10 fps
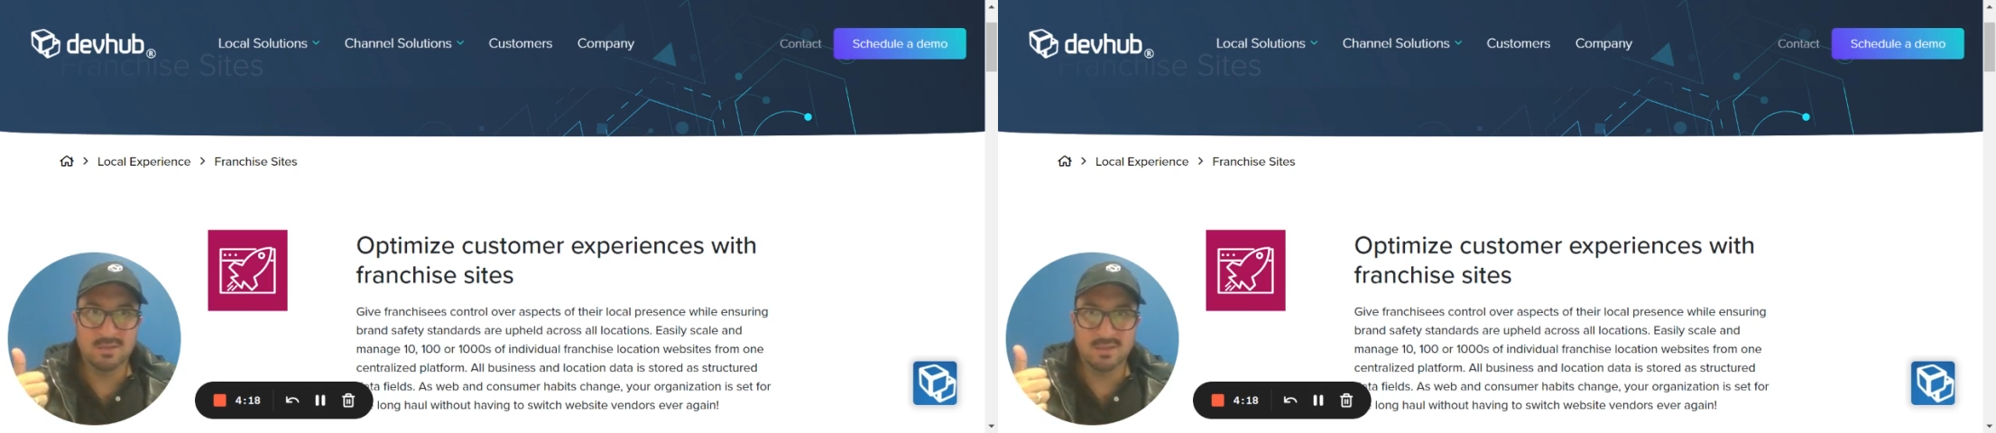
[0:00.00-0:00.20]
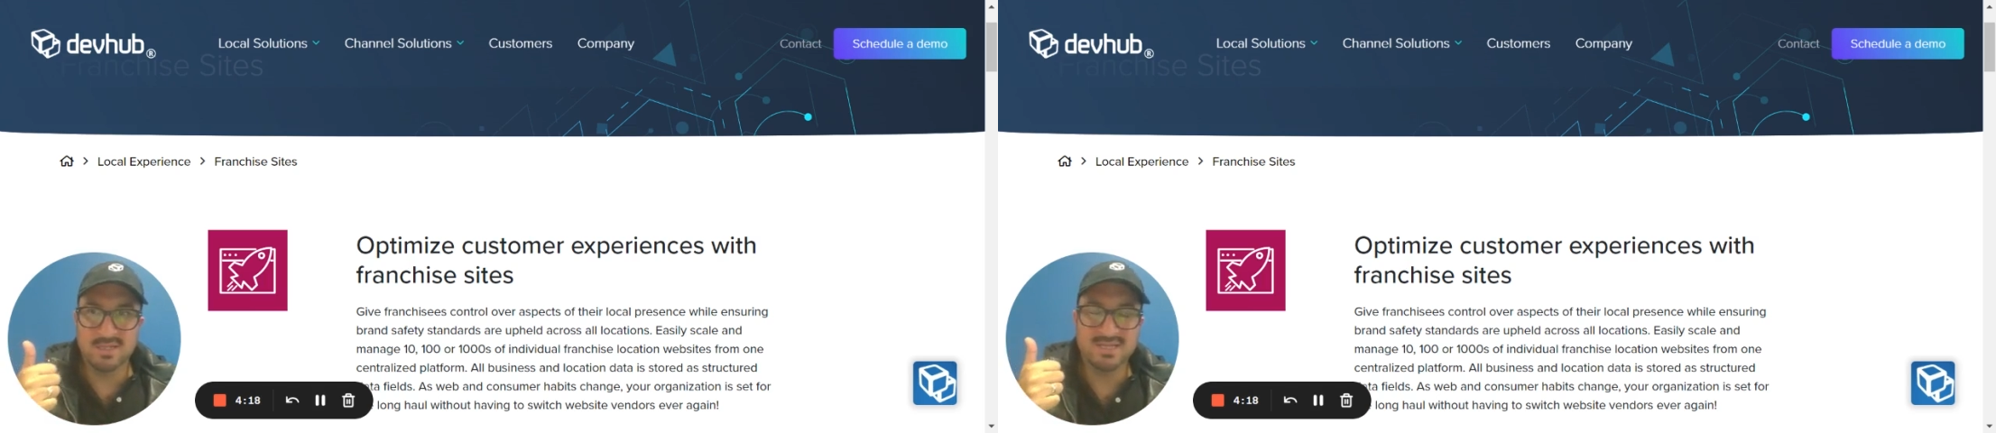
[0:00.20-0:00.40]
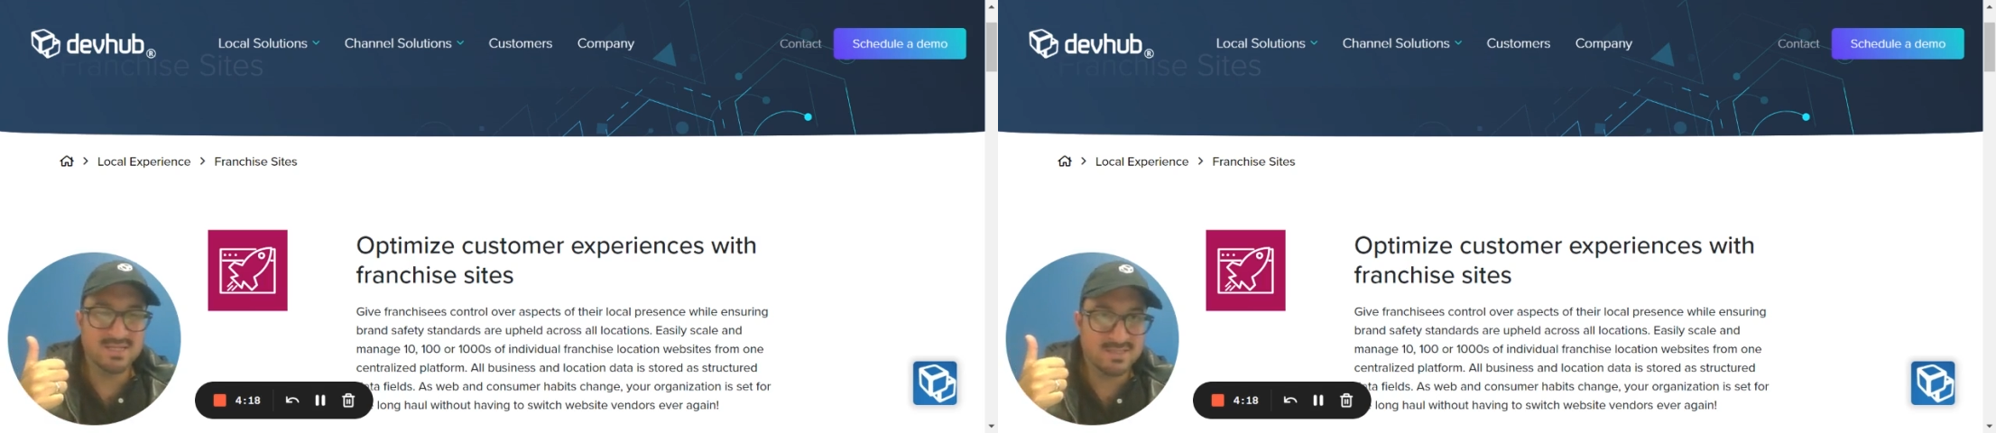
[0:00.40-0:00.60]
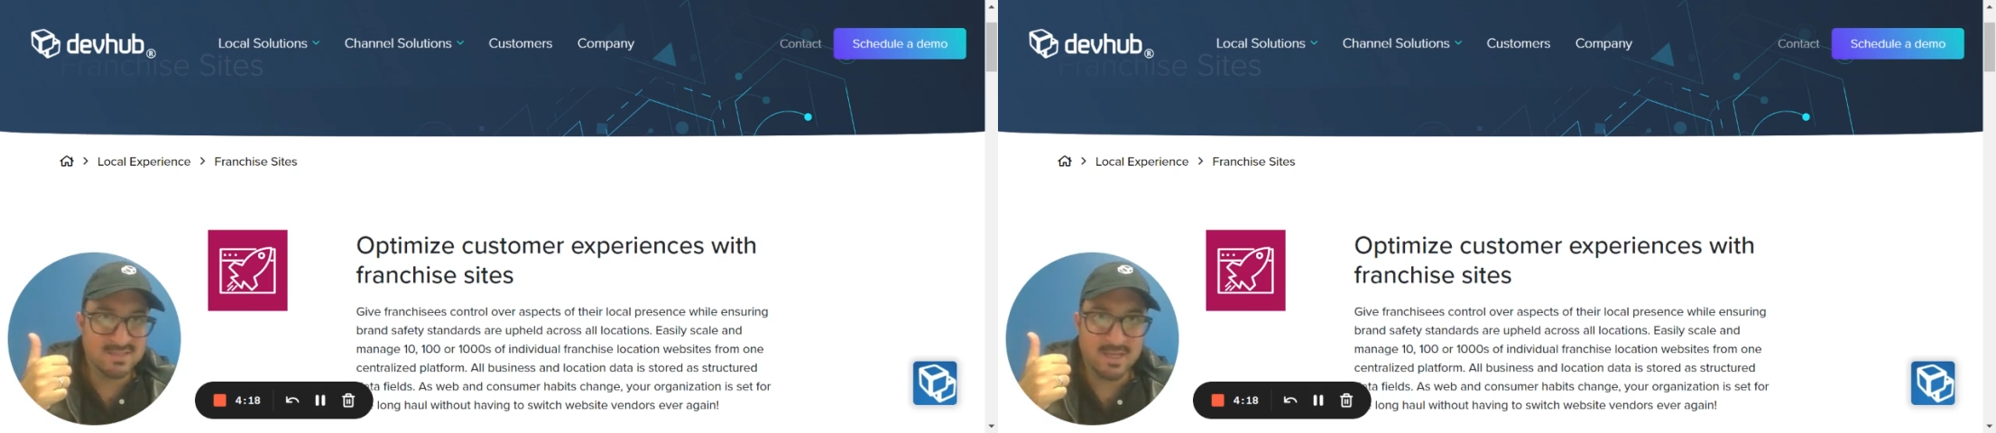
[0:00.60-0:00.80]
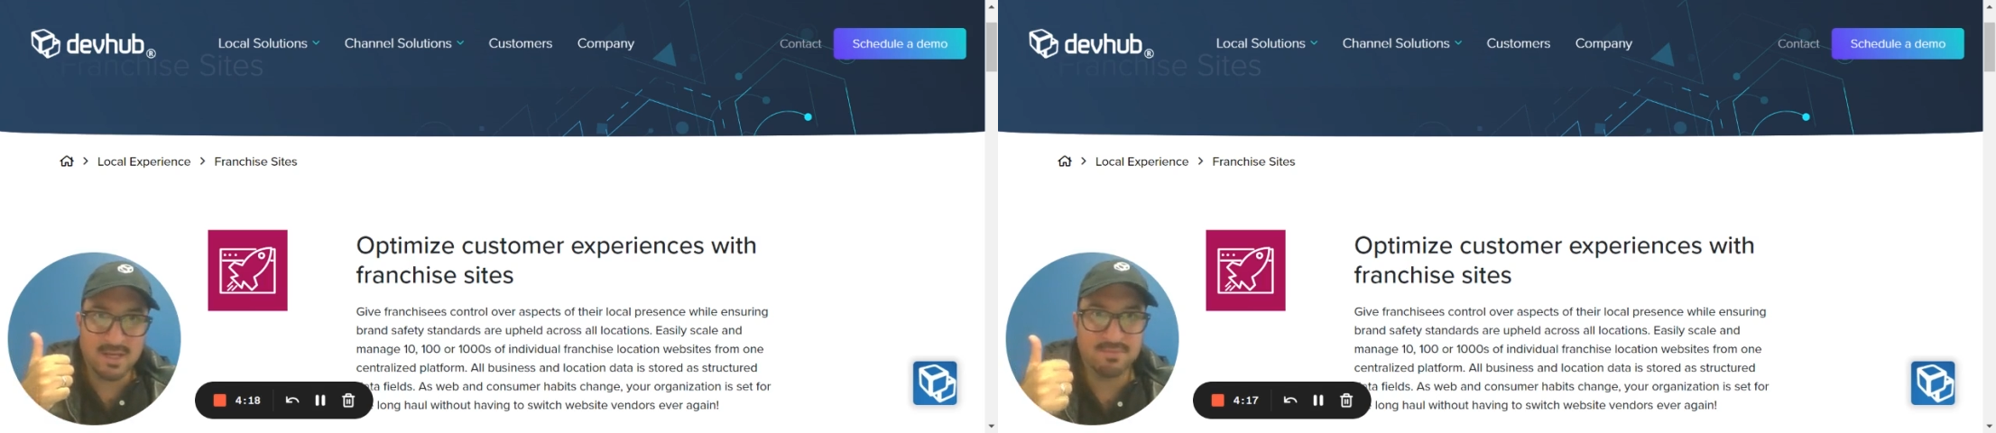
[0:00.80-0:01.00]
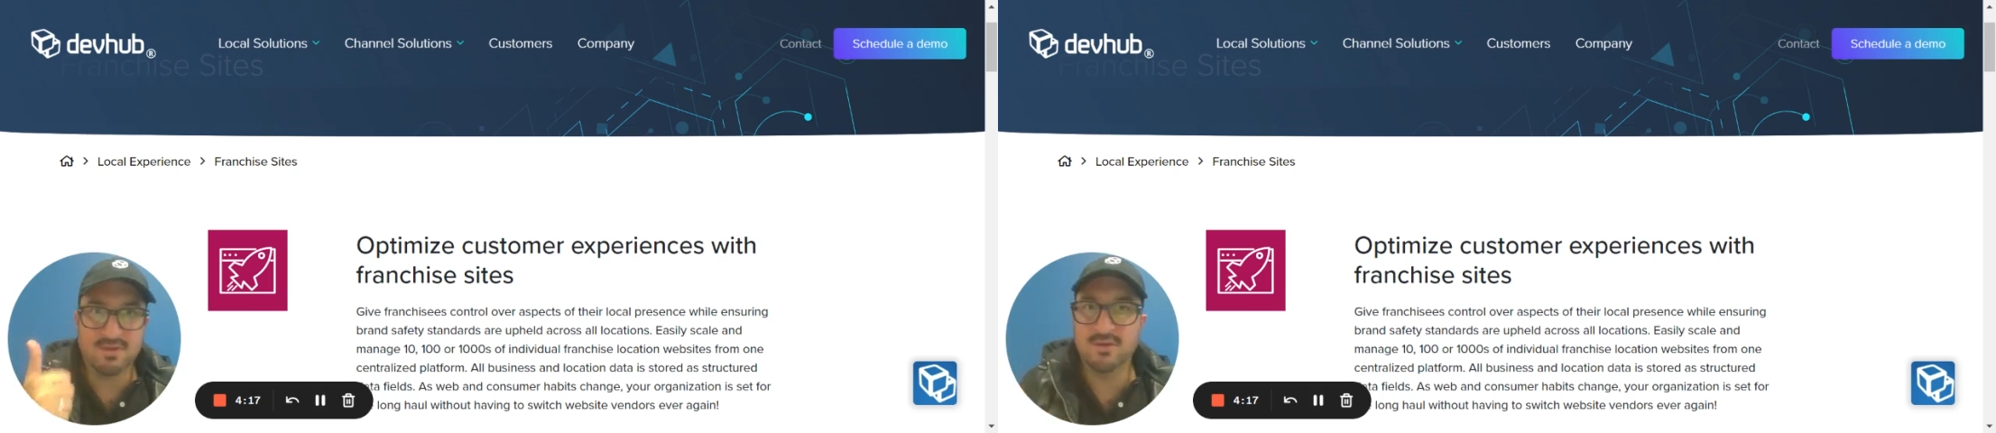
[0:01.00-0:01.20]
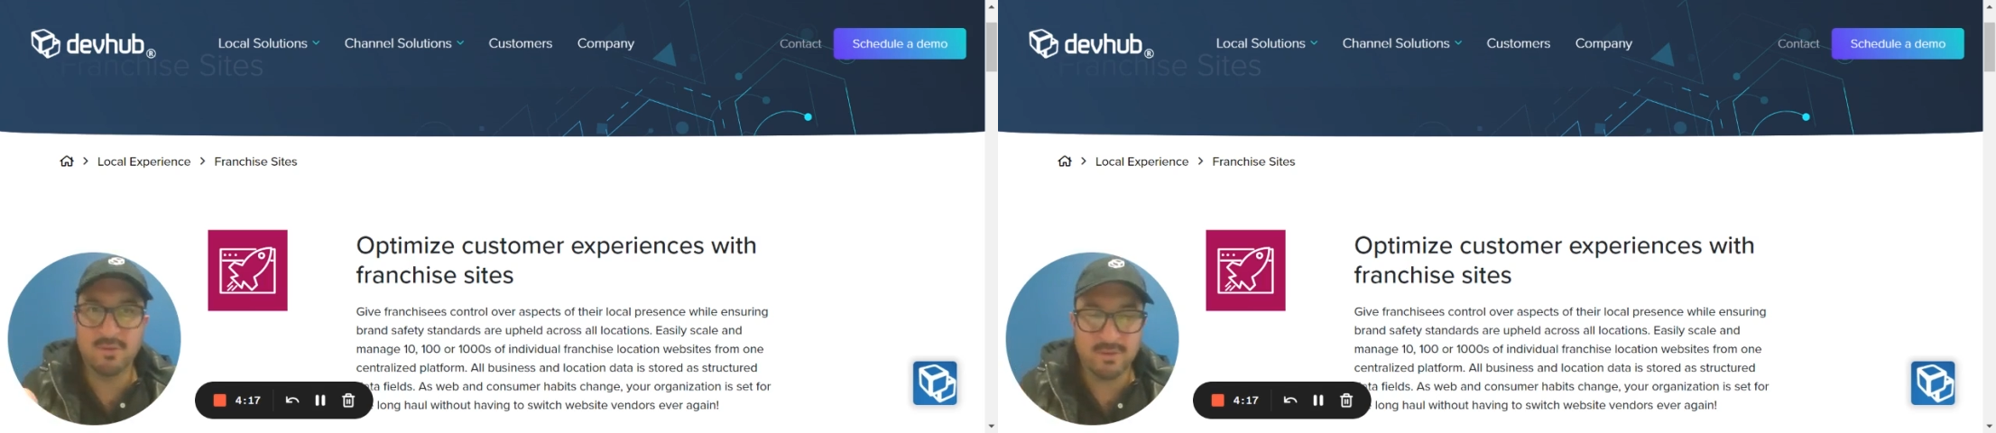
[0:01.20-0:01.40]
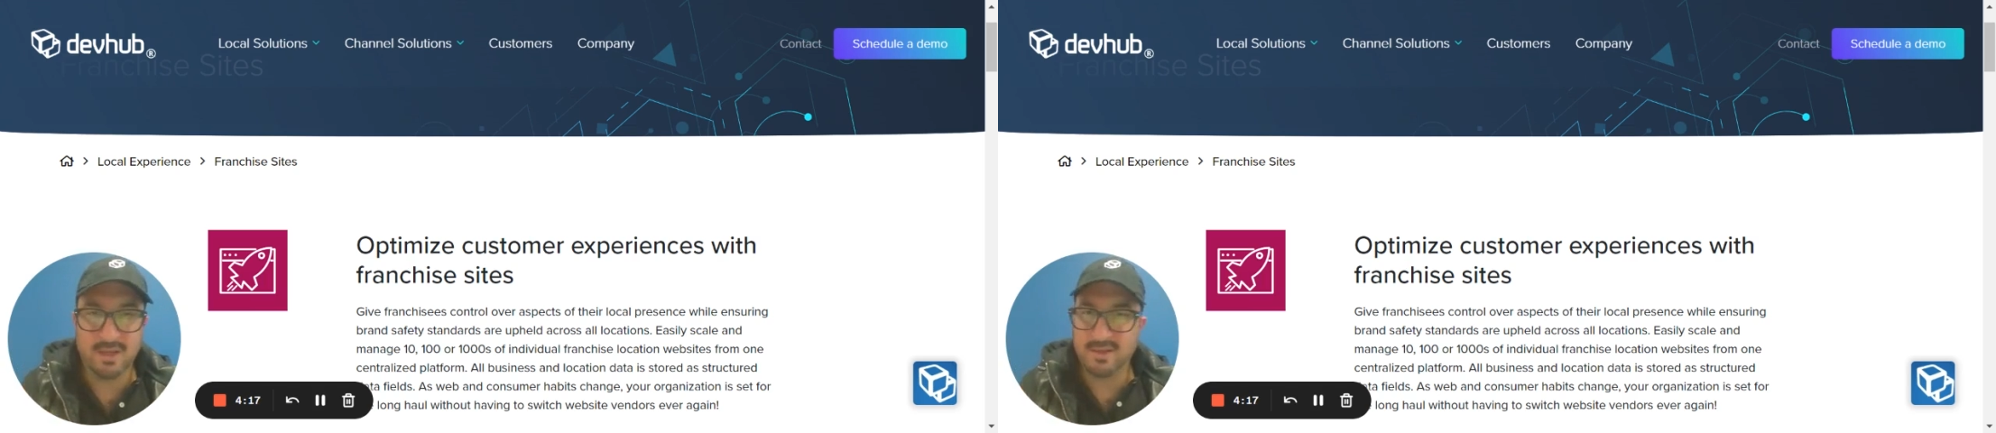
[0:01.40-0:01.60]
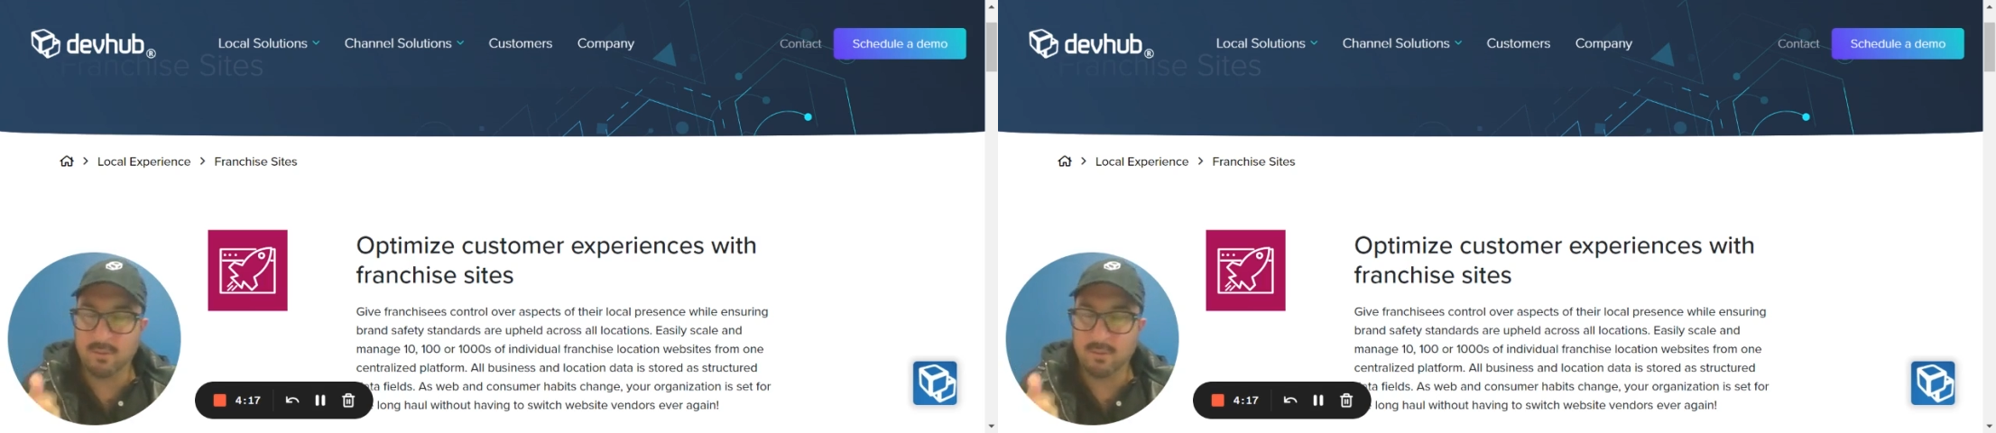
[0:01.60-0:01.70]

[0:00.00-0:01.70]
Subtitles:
a site that's set up to do that,